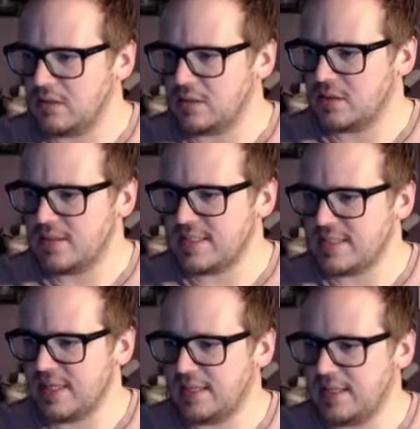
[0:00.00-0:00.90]
So let's
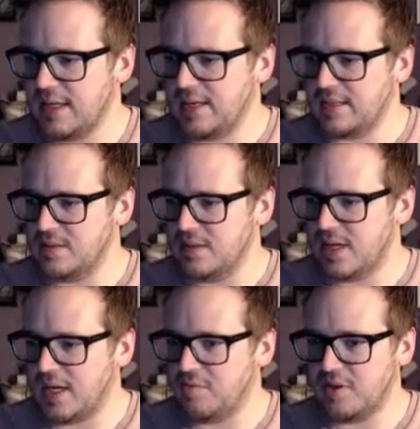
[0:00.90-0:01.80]
set that to a
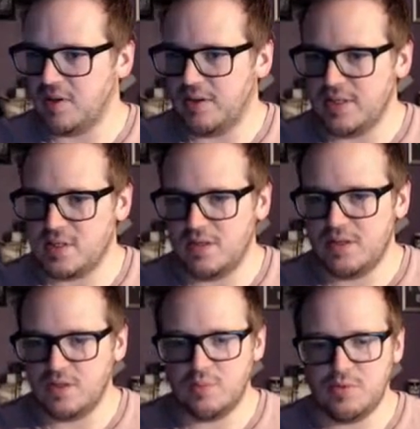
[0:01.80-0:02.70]
high priority so they
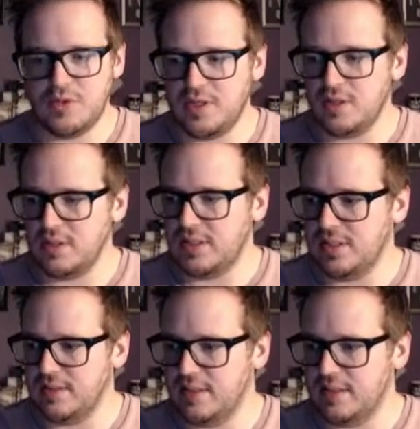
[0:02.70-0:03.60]
do it pretty early
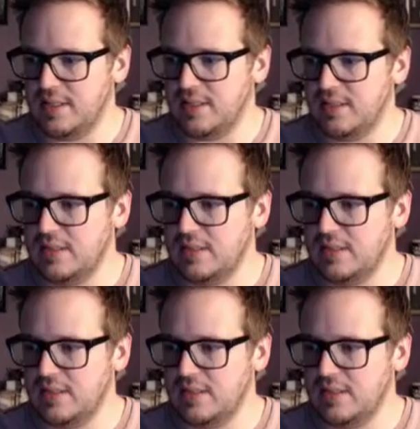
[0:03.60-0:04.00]
in the day.